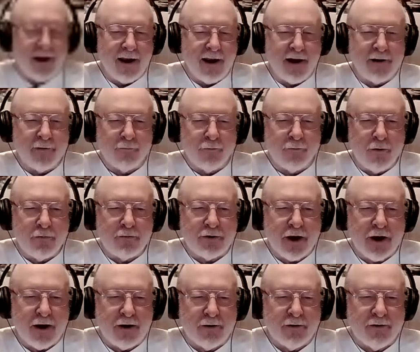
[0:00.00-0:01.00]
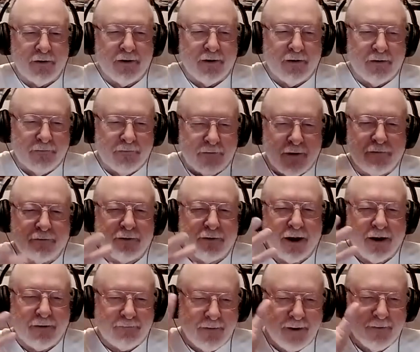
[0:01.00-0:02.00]
a rotator to
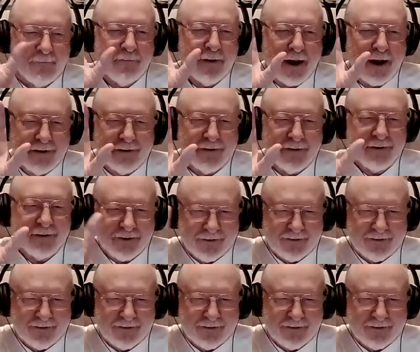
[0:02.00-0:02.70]
rotate my banners.